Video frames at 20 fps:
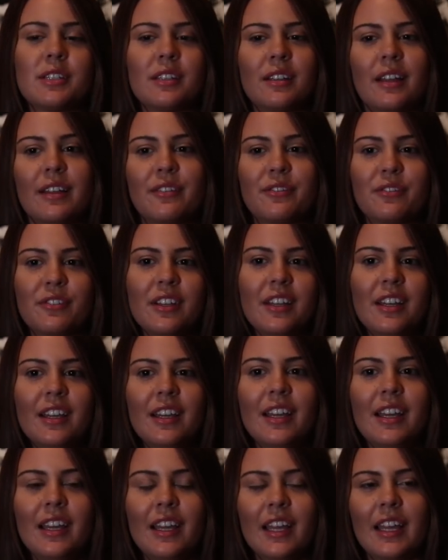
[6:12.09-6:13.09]
to life
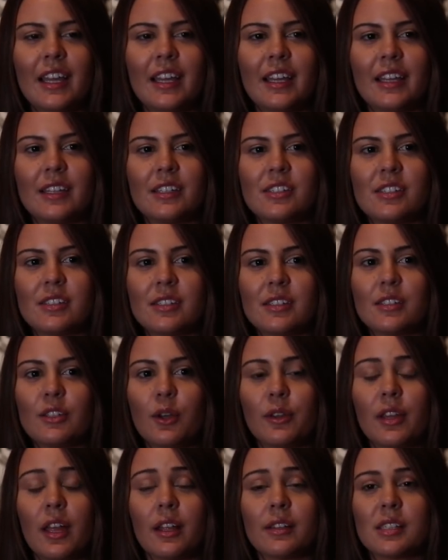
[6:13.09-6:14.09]
and
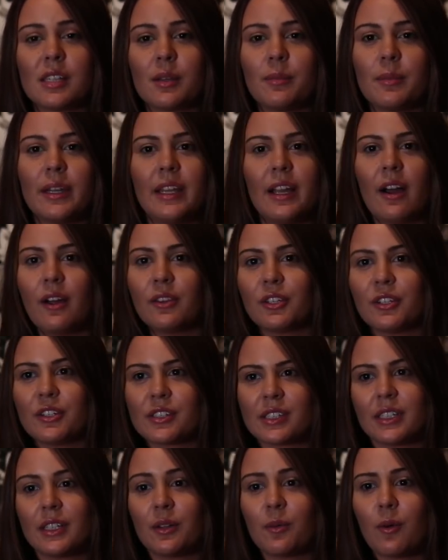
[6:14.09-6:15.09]
know that somebody out there
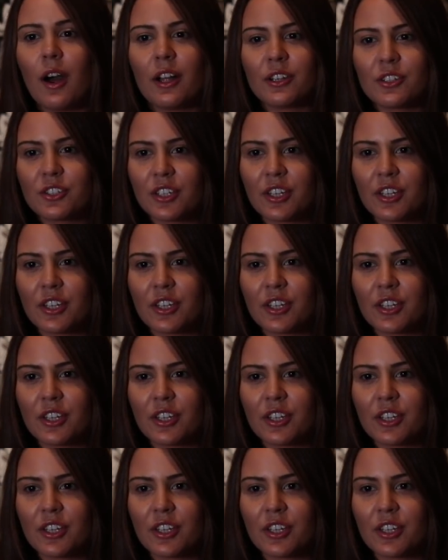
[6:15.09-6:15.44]
is going to watch